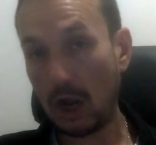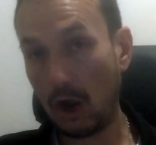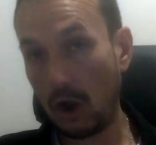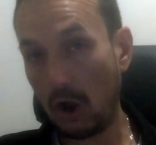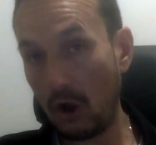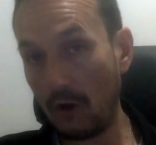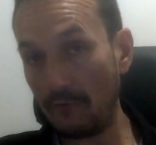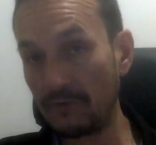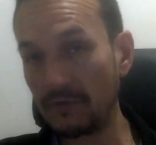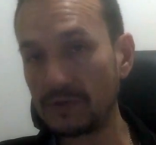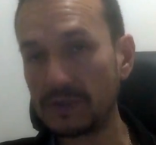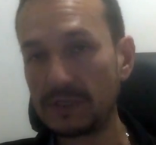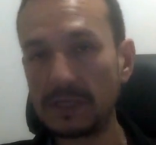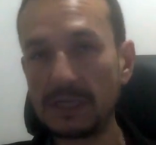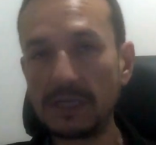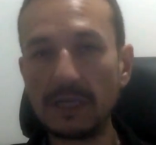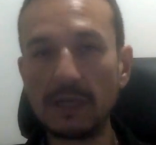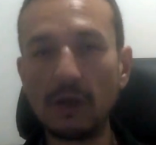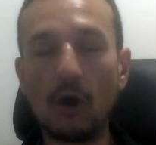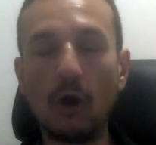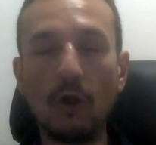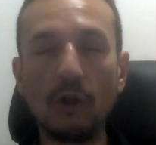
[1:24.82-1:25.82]

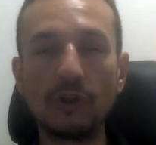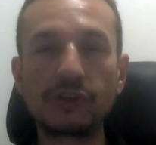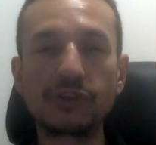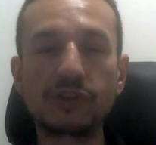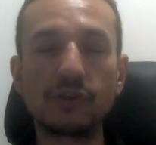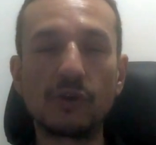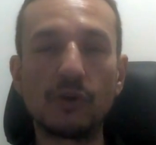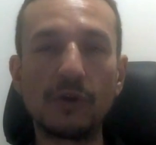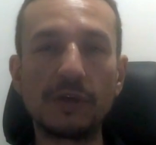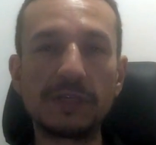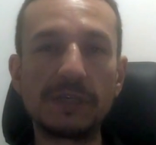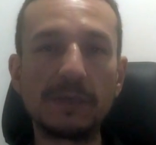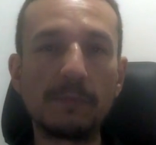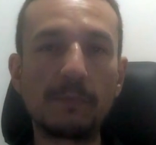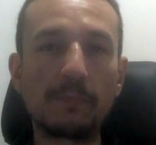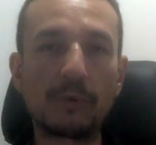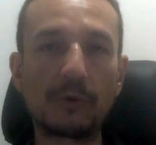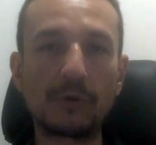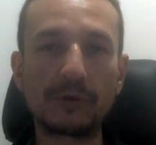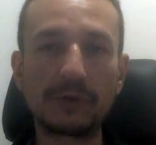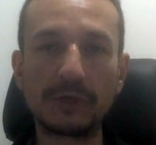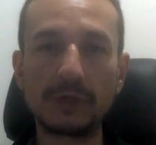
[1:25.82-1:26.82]
Obviously, also it's
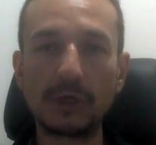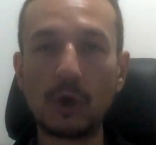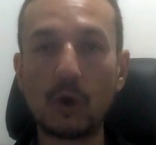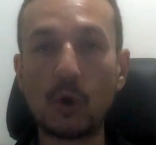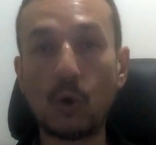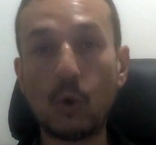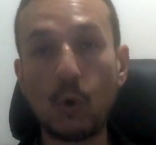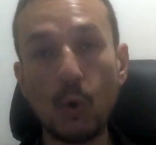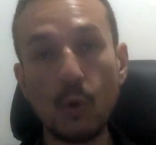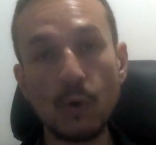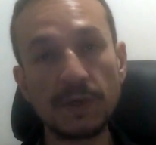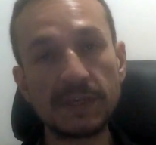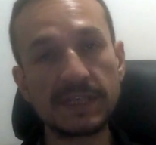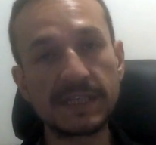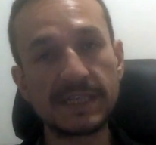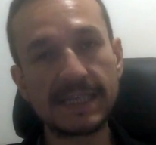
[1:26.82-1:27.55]
important who's